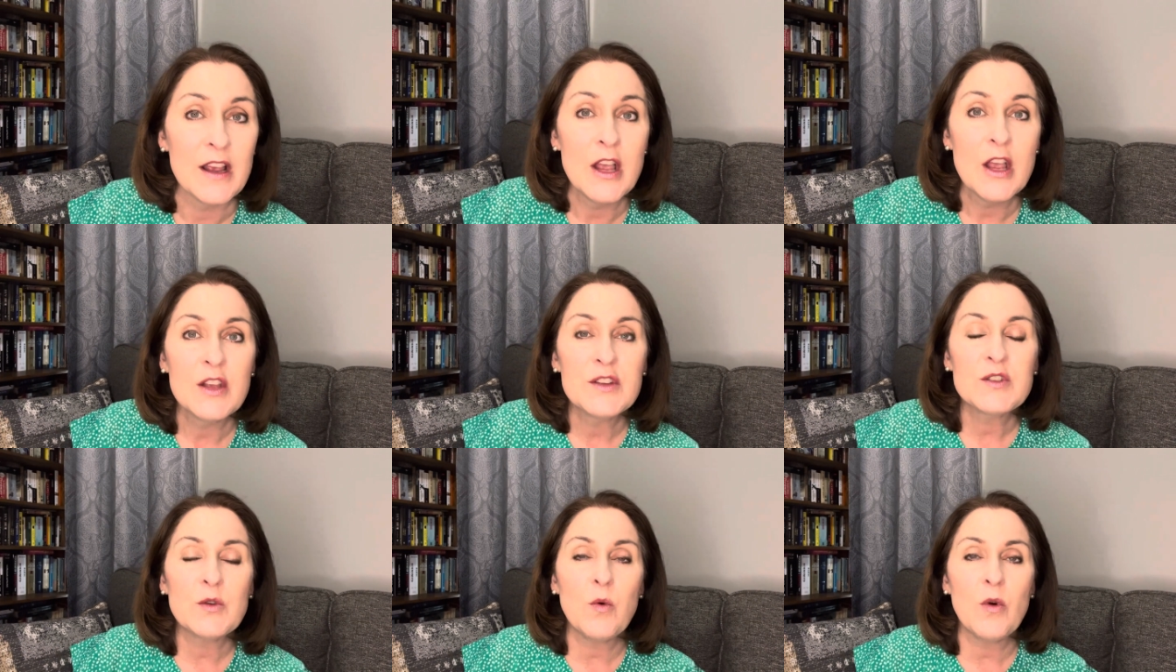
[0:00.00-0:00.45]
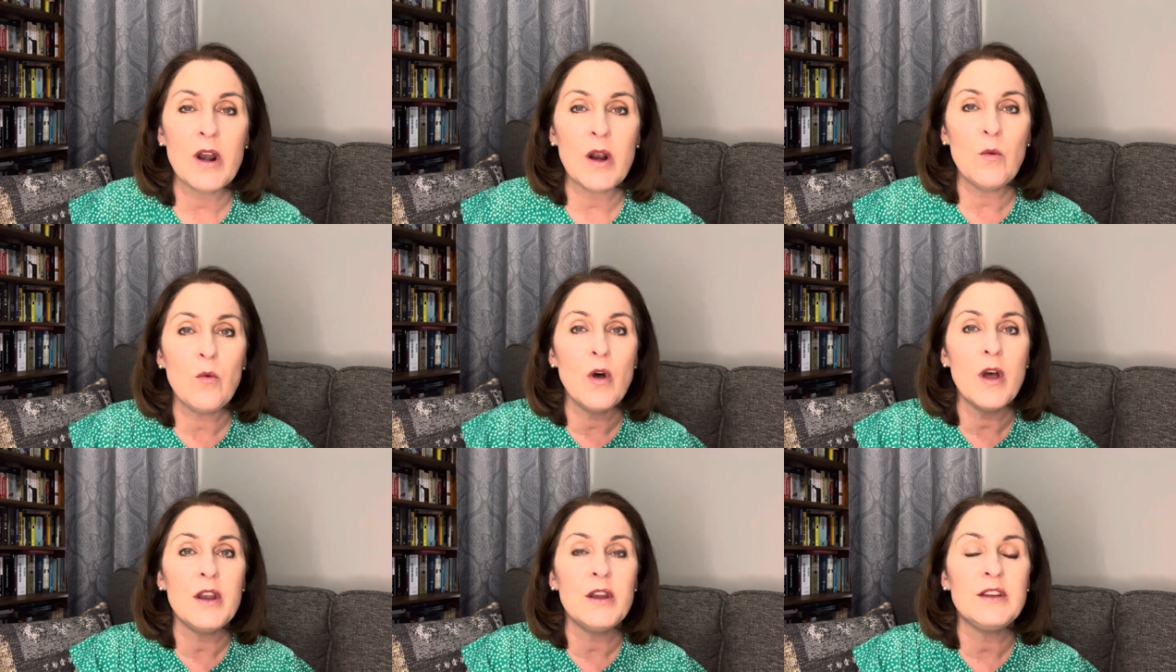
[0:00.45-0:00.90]
So what I
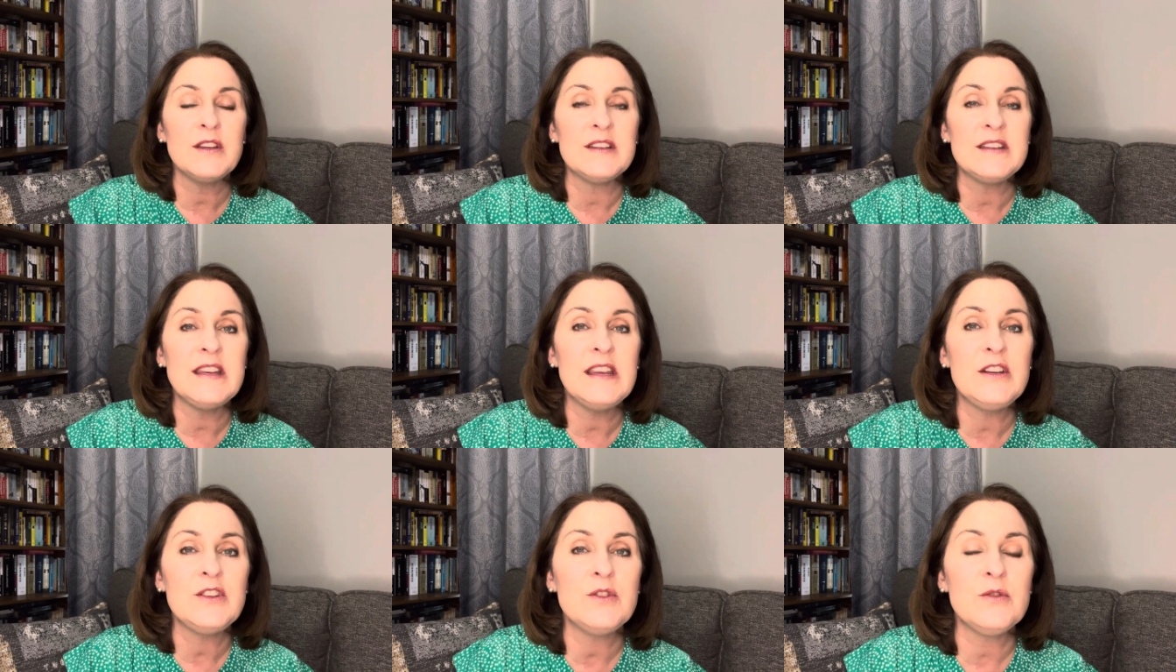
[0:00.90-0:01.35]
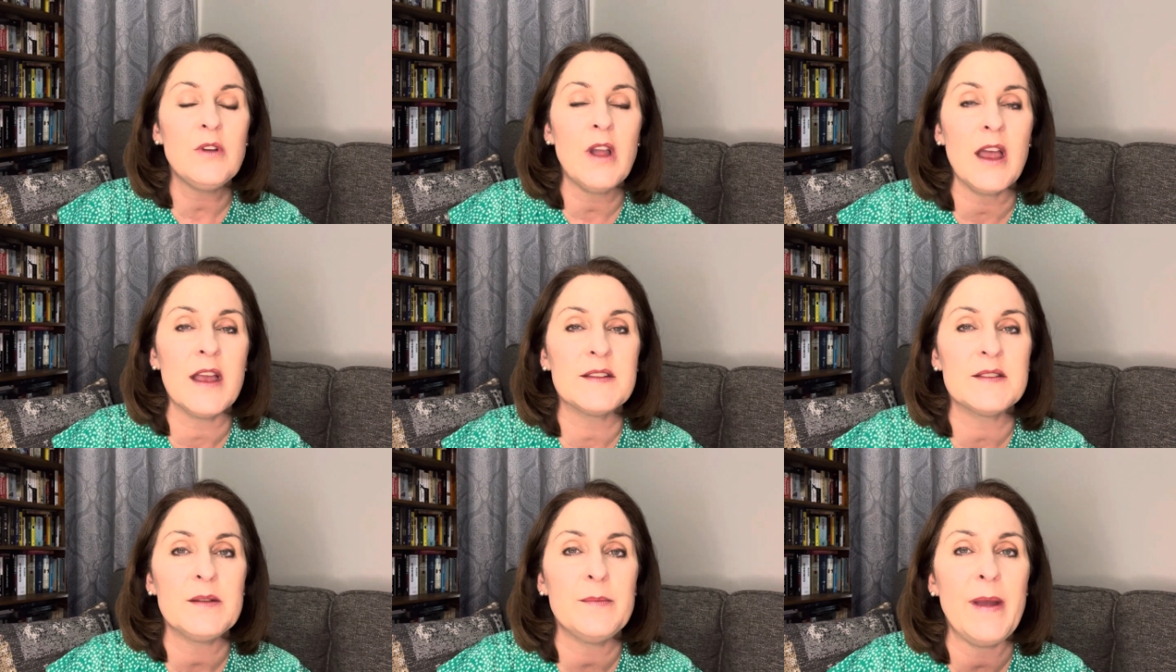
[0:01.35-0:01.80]
want to teach you
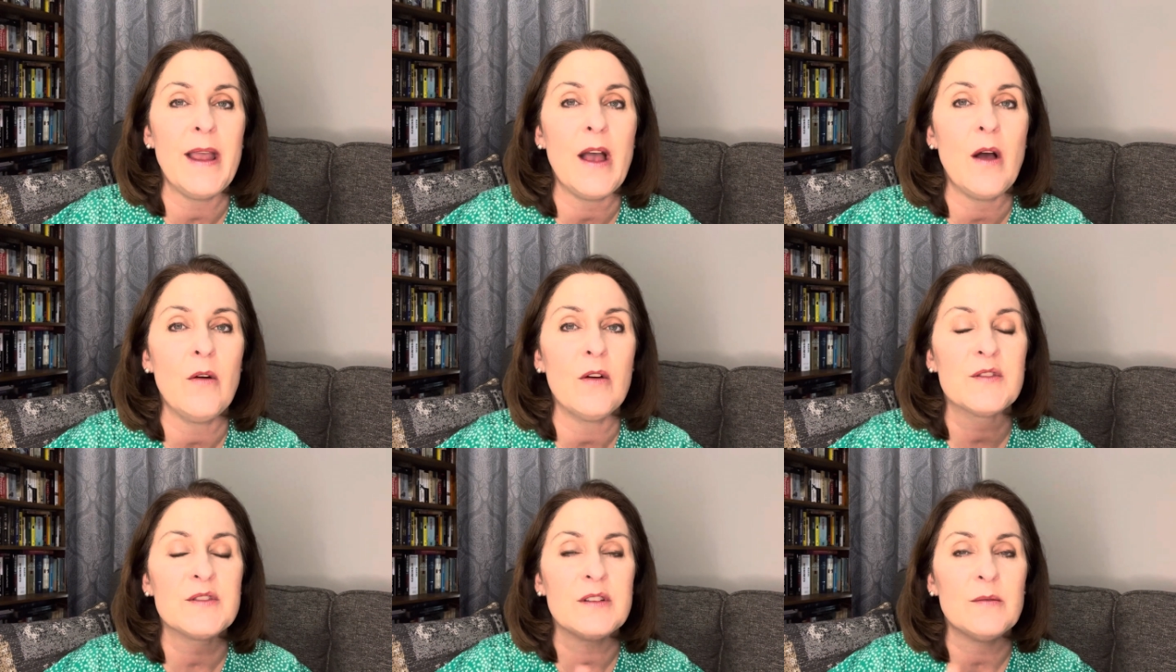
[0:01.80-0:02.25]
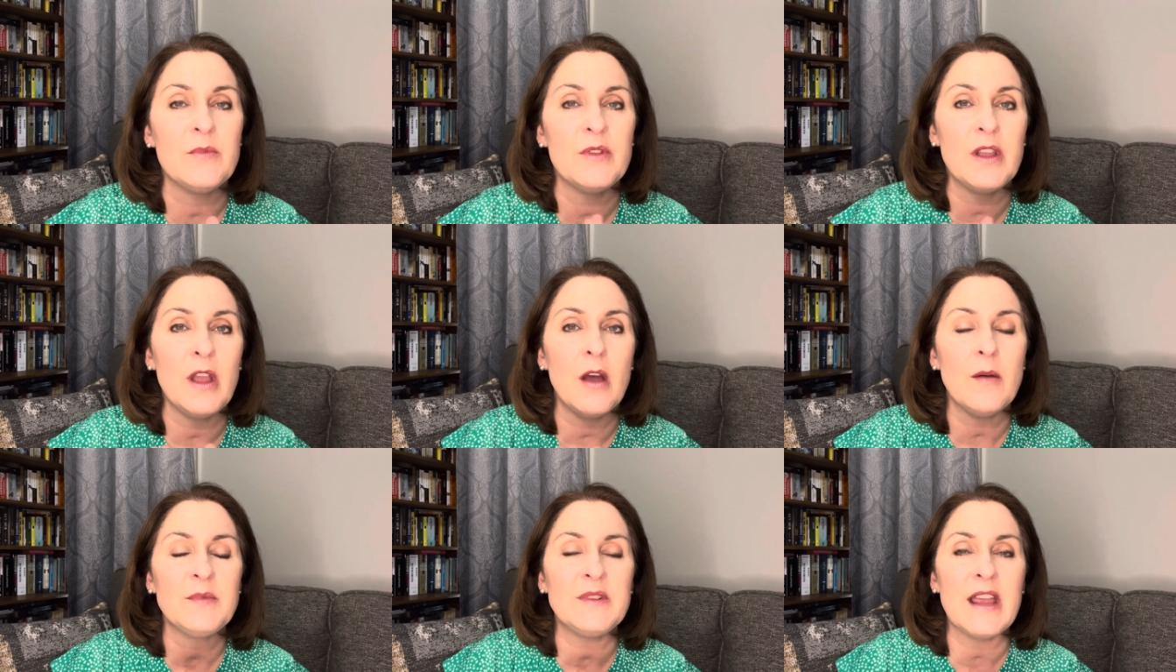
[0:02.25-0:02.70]
guys about are some of the
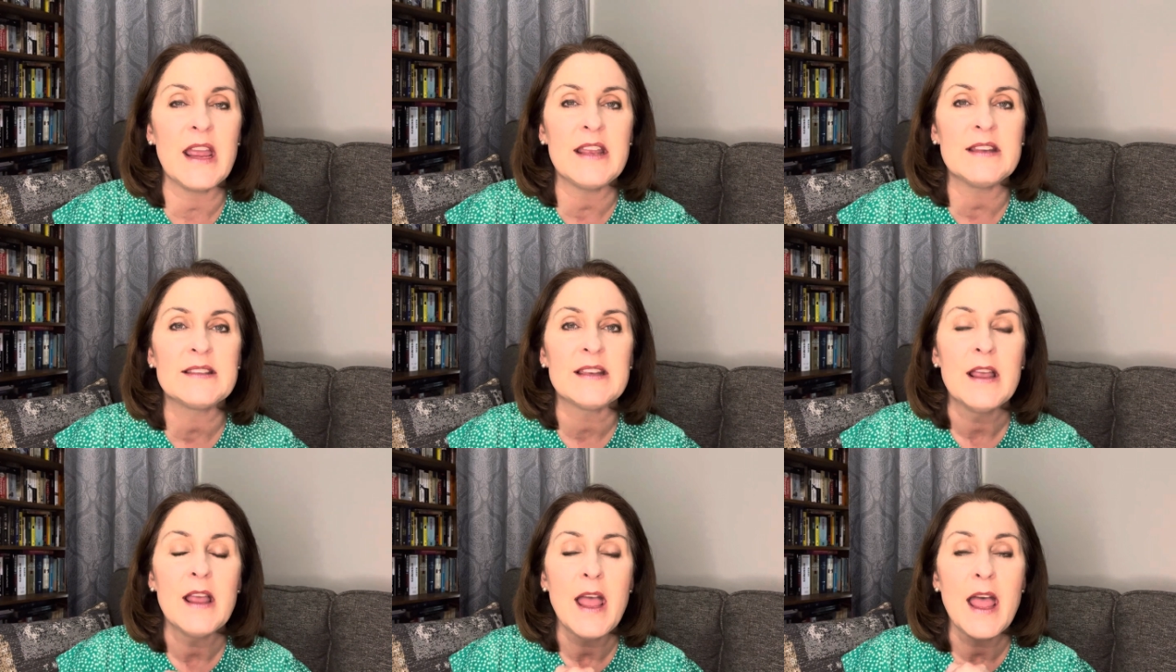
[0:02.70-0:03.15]
updates,